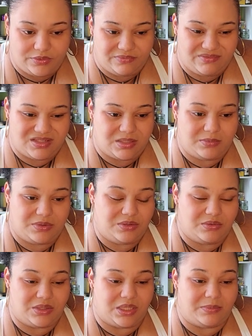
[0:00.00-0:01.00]
Some of you
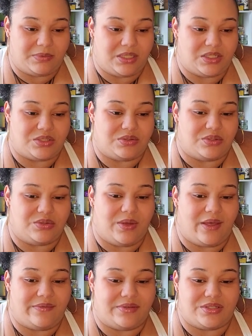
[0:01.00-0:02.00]
think because you
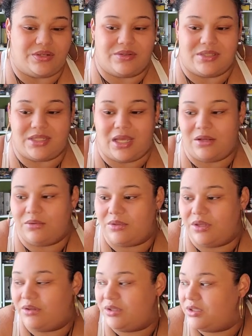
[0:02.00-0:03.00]
have a certain title,
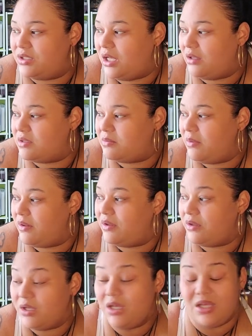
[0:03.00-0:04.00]
you're their child's mother.
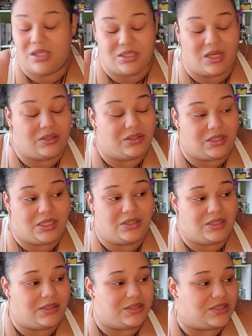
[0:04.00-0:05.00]
Y'all are
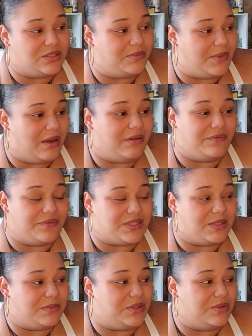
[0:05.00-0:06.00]
legally still married. For
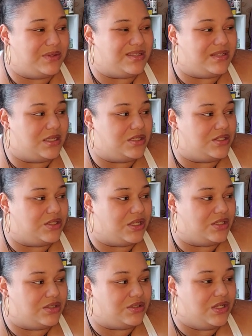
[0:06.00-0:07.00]
some of you, it's
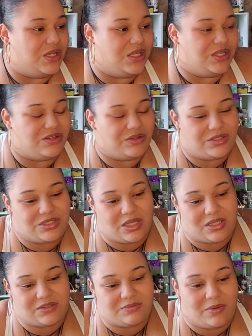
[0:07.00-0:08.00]
that you're the
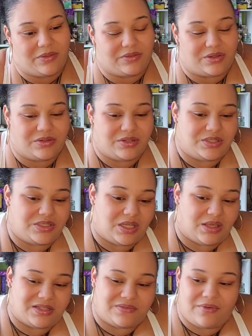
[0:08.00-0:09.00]
child's mother, you're their
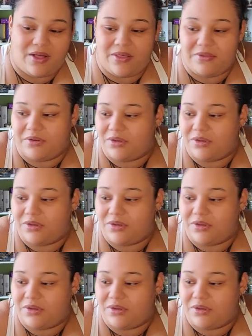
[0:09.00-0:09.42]
child's father.